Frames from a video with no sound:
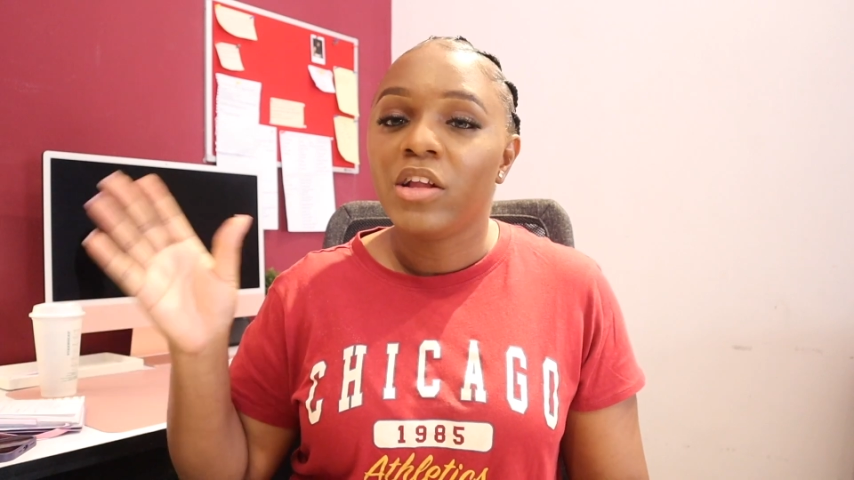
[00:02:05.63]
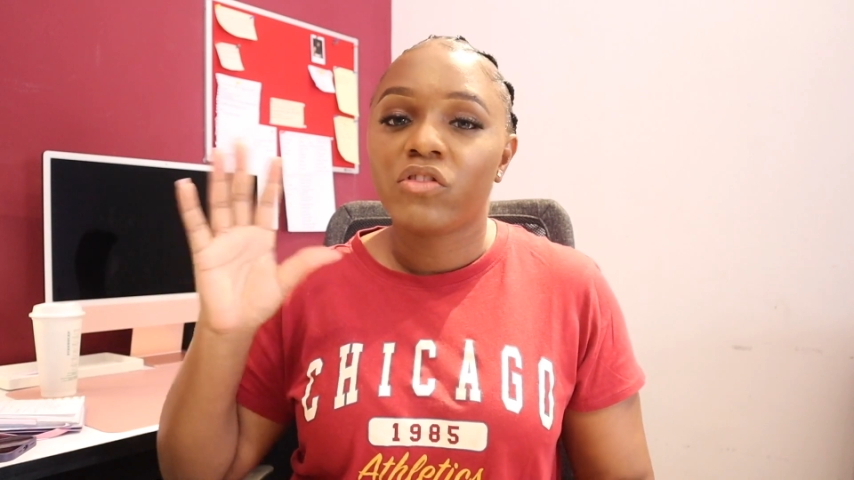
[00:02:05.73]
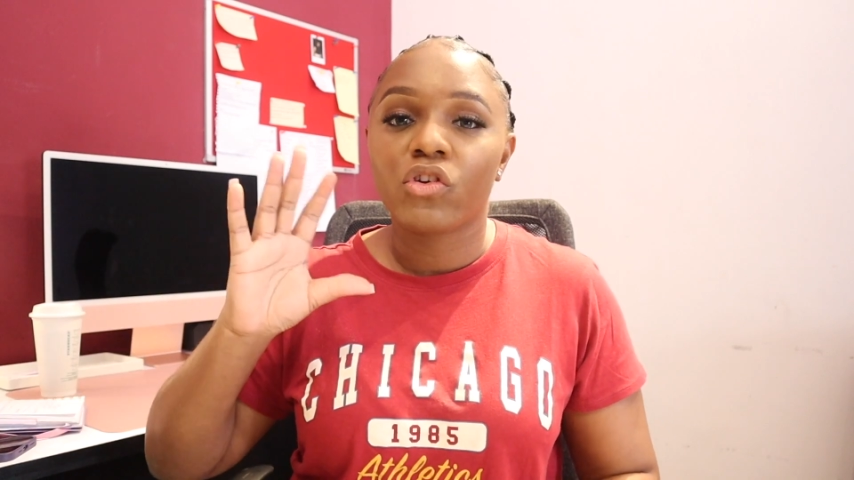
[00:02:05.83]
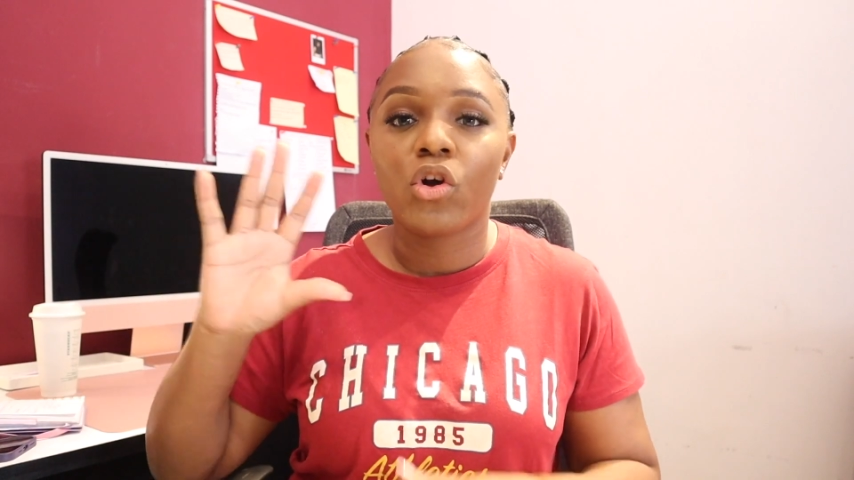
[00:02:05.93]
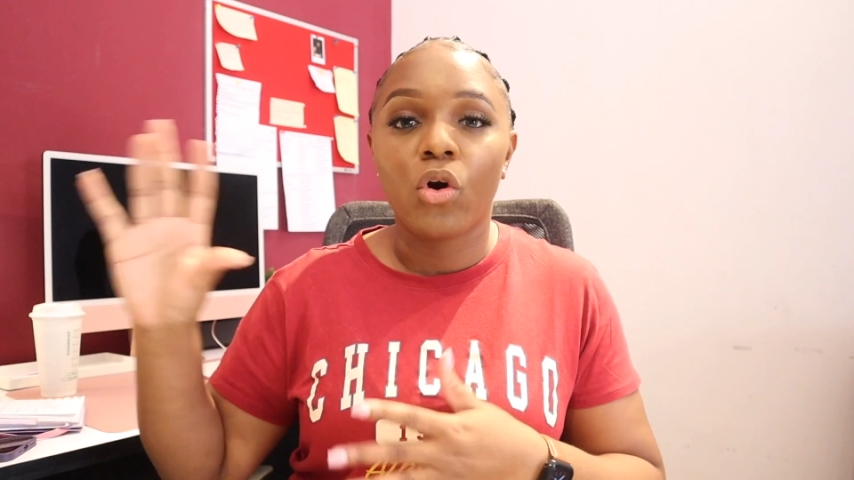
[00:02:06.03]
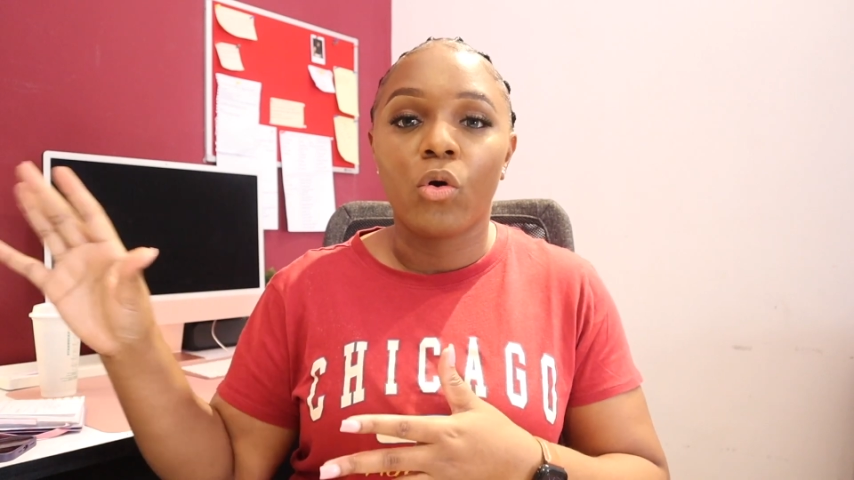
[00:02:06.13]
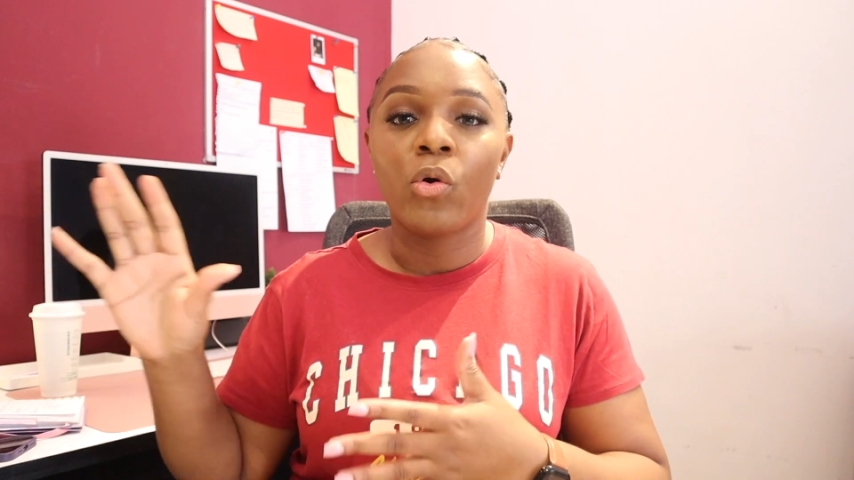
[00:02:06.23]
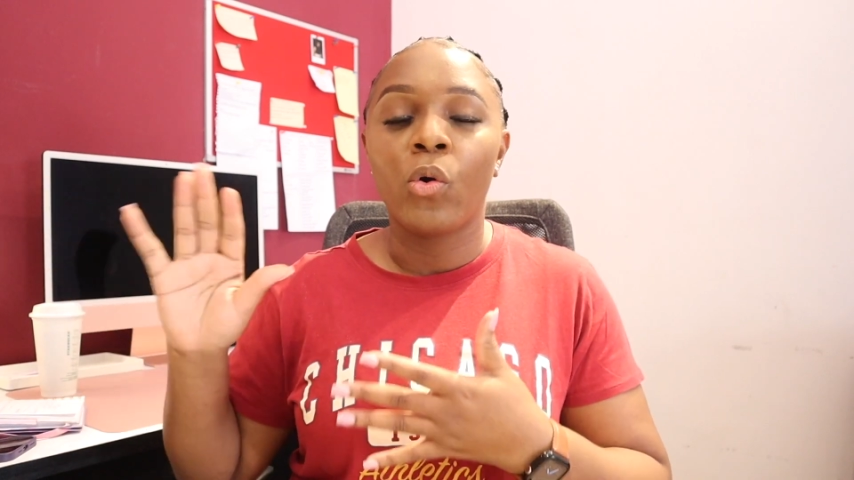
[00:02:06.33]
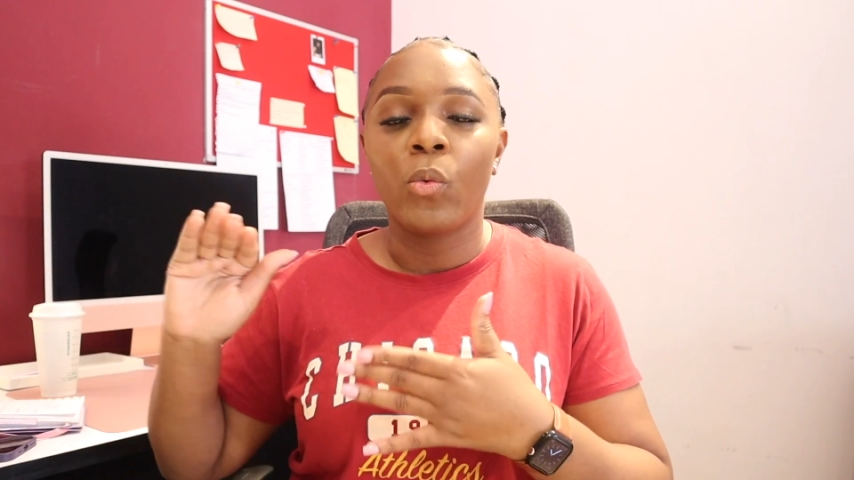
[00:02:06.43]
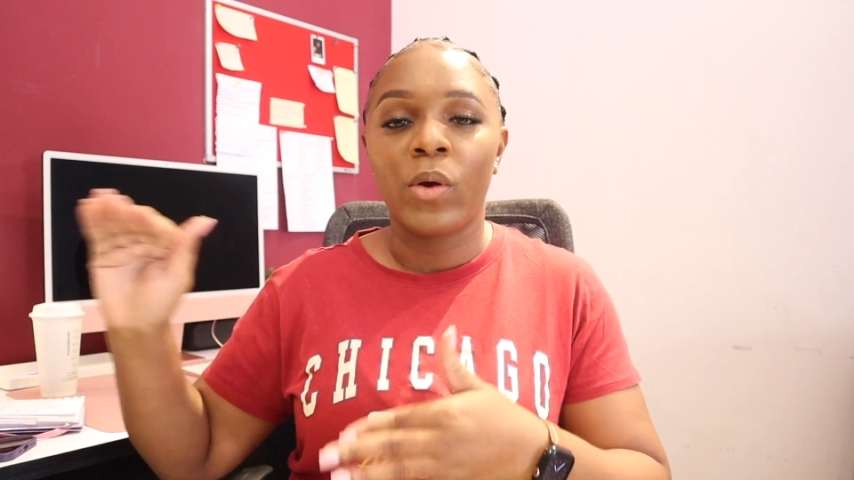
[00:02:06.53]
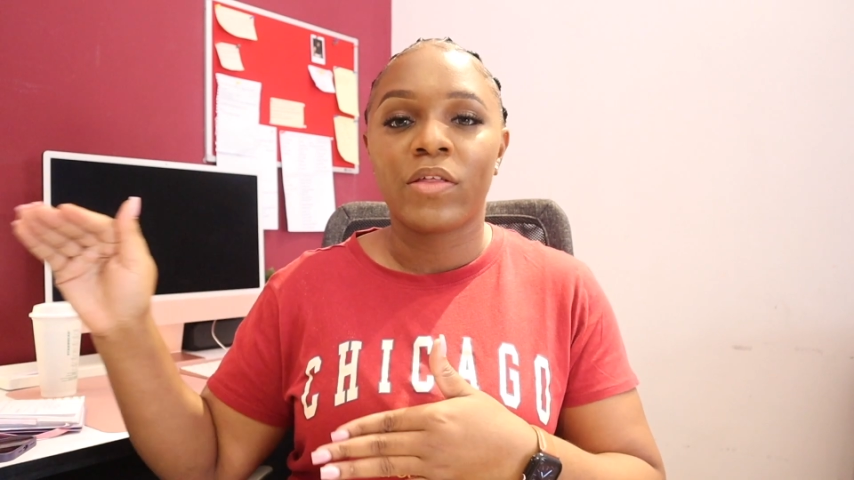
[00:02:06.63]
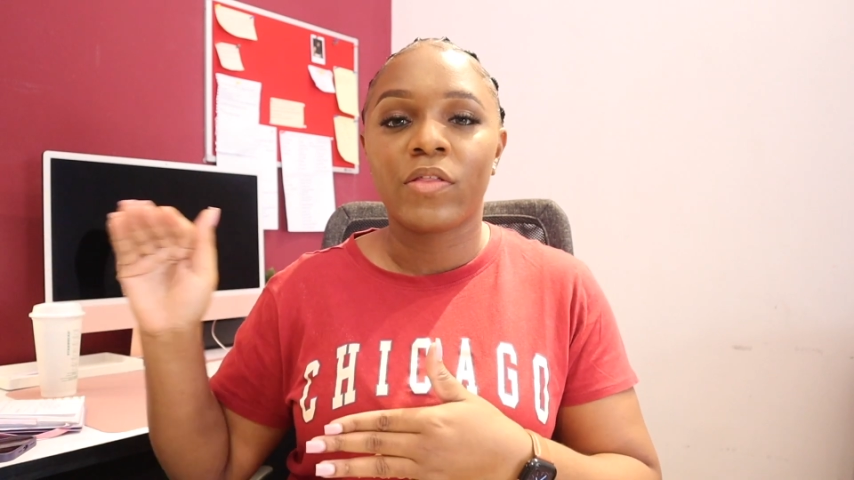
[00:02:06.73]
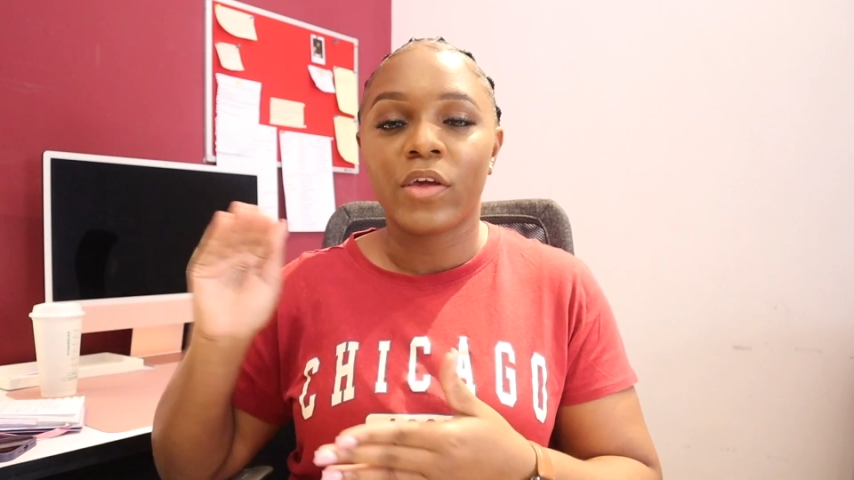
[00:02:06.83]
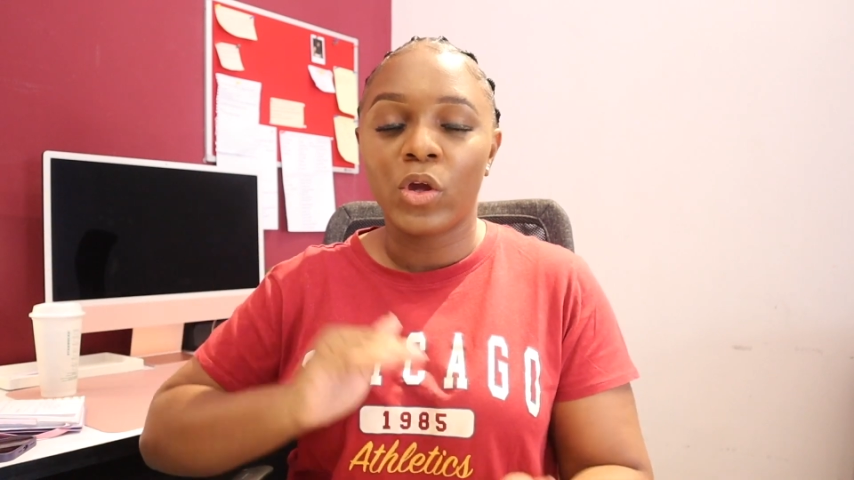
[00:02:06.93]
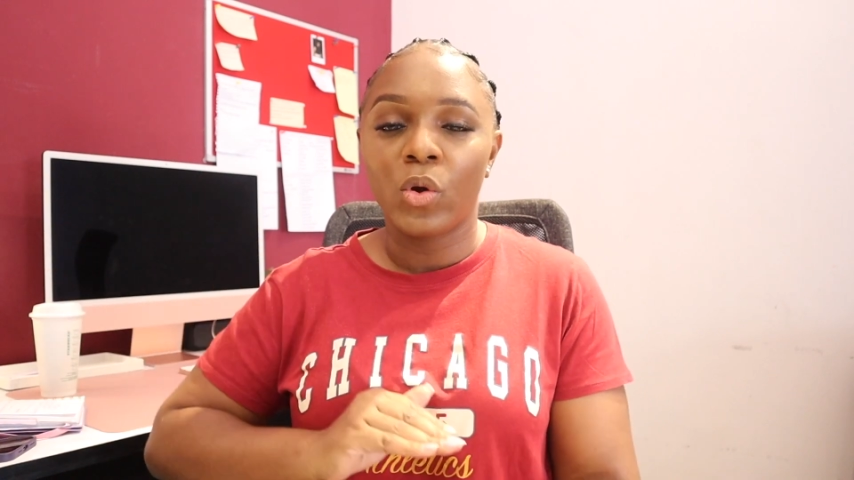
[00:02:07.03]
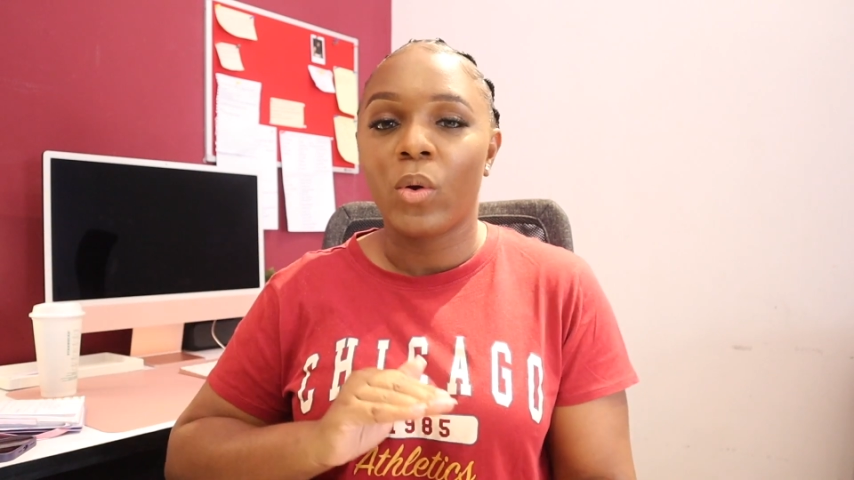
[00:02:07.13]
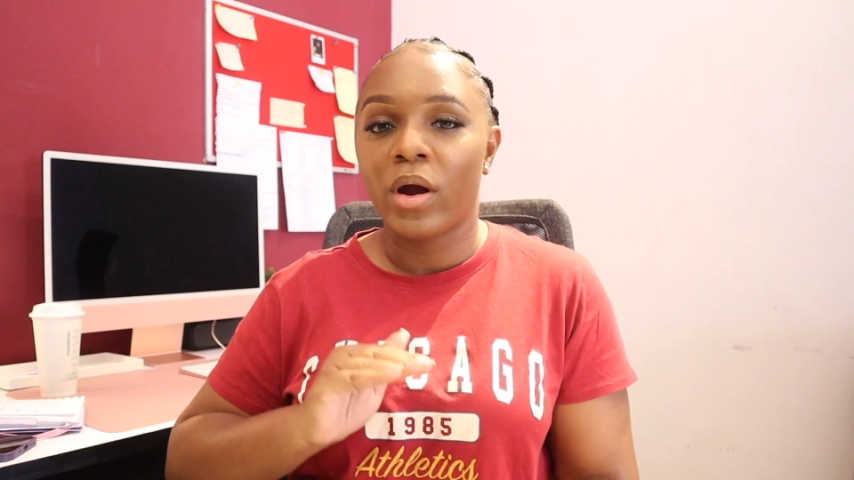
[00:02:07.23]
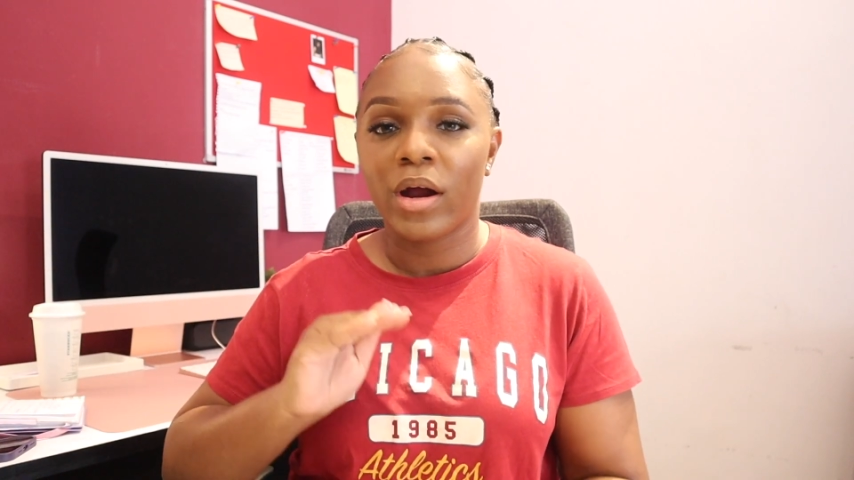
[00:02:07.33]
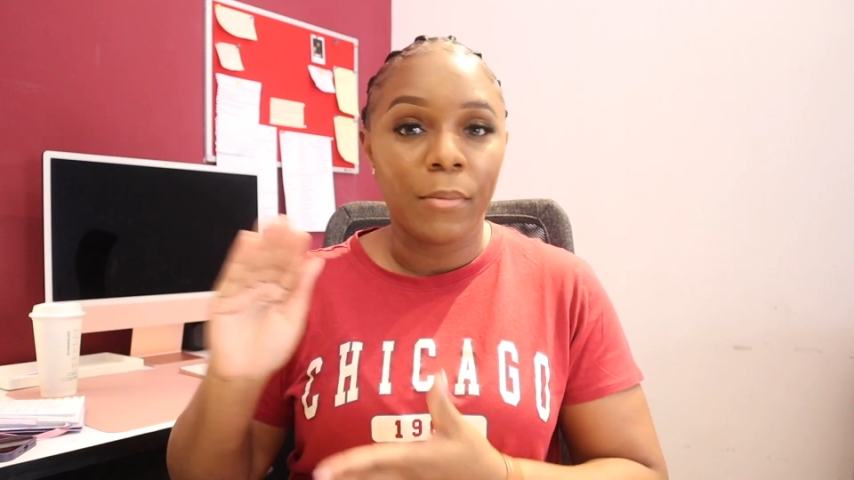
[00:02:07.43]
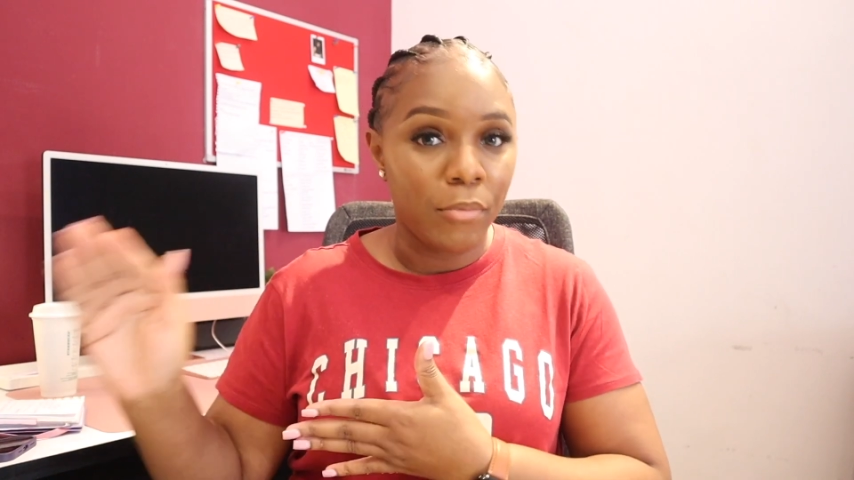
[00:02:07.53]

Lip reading: to go with your